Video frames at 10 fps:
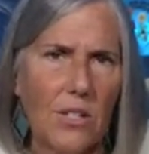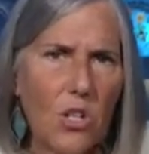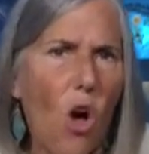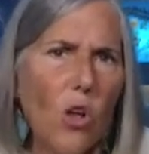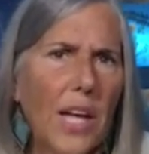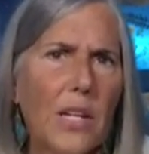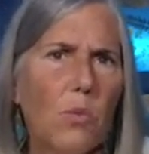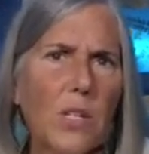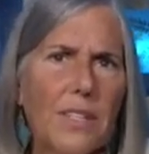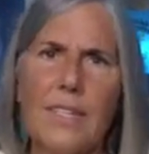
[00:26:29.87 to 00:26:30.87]
It's all
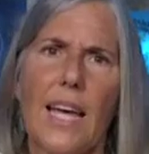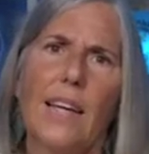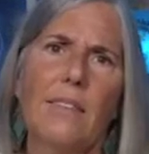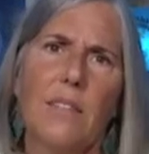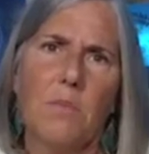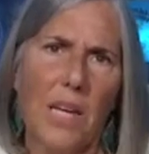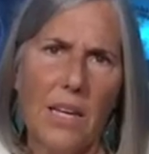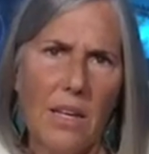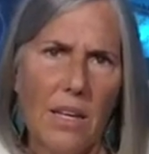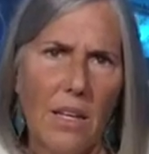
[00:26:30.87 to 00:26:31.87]
anyone's saying to me
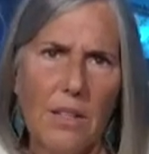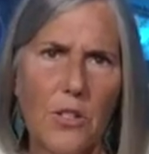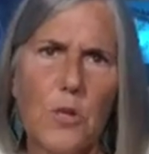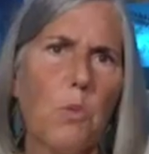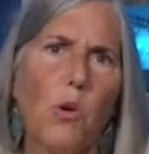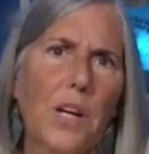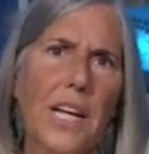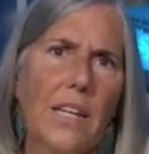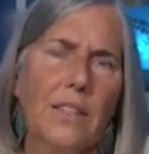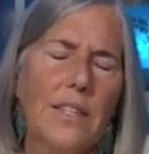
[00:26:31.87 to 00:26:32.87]
this
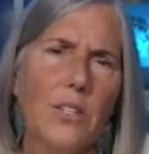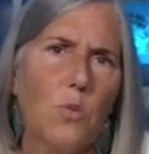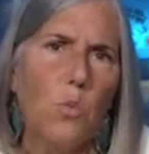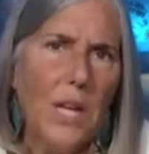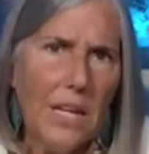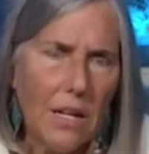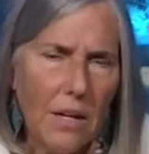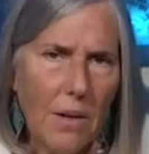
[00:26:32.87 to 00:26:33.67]
morning and this week.